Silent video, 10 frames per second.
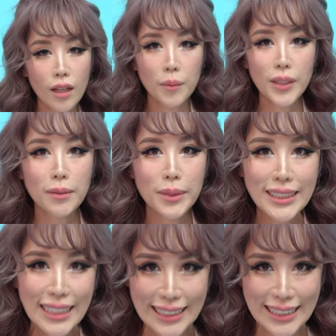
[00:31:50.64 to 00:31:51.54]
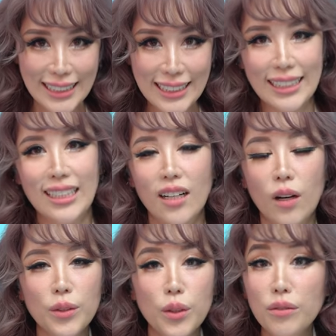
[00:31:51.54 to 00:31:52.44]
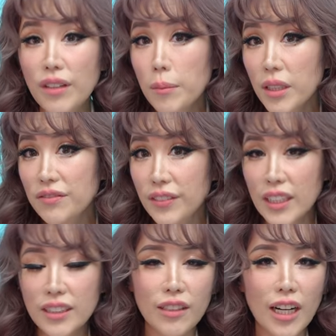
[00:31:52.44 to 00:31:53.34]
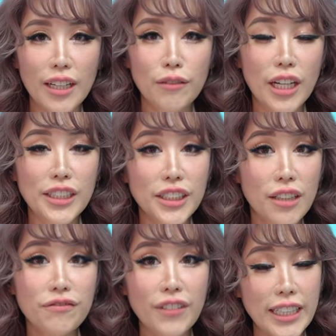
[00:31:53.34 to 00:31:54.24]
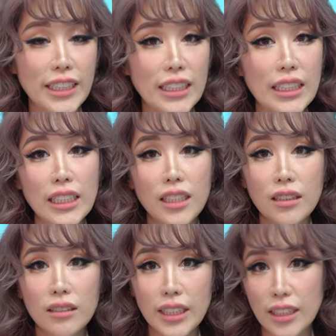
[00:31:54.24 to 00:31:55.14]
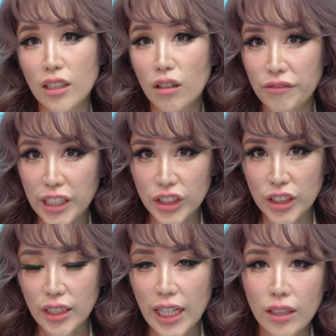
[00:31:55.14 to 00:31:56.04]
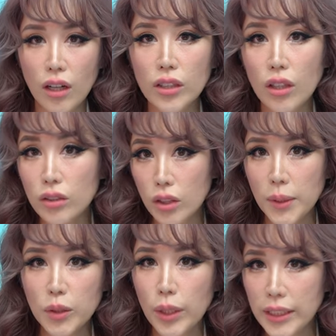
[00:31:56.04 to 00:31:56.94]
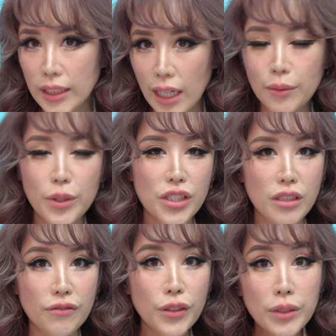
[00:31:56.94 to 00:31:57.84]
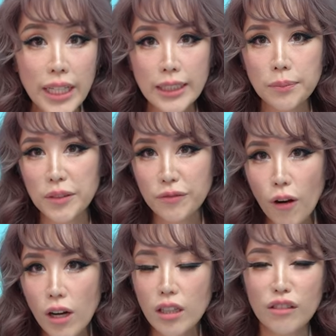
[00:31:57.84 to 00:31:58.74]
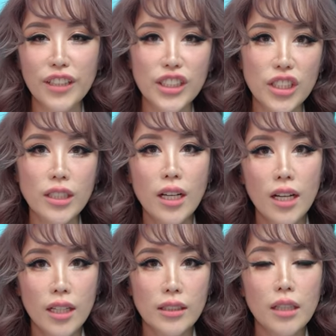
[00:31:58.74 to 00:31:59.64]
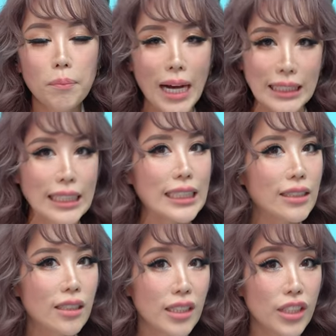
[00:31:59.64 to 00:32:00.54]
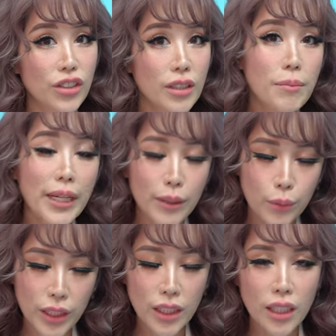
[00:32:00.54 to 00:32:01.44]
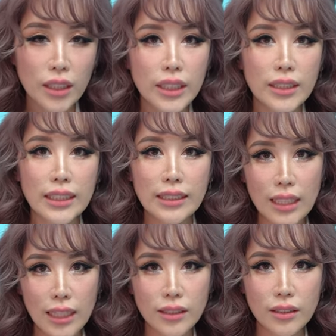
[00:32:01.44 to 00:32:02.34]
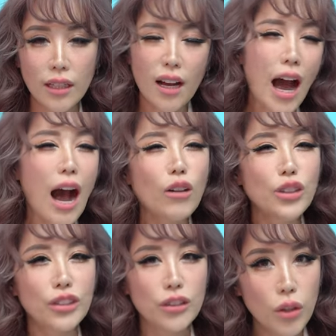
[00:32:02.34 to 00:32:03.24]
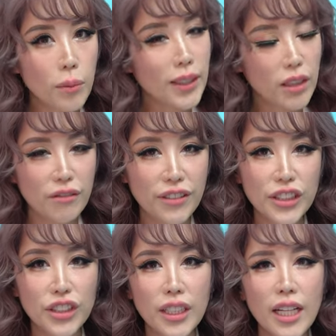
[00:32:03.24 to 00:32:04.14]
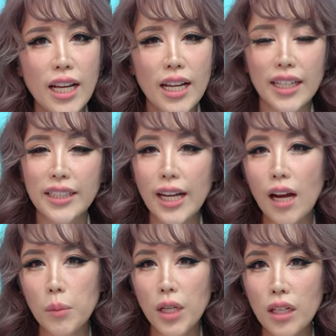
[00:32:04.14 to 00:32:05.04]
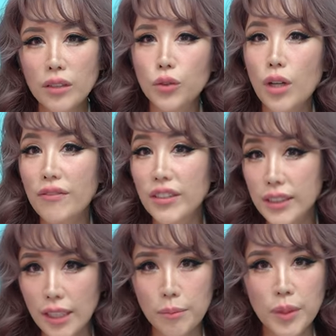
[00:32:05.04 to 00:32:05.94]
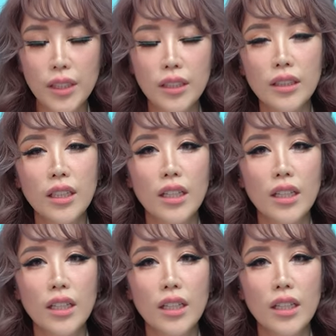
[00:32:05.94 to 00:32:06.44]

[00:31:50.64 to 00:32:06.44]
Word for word: Point number six. On November 1st, right, Raeesah finally did her confession. And on October 29, which is a few days before her confession, the party leaders actually met up with her. They discussed how she should go about the confession, and they help her draft her statement,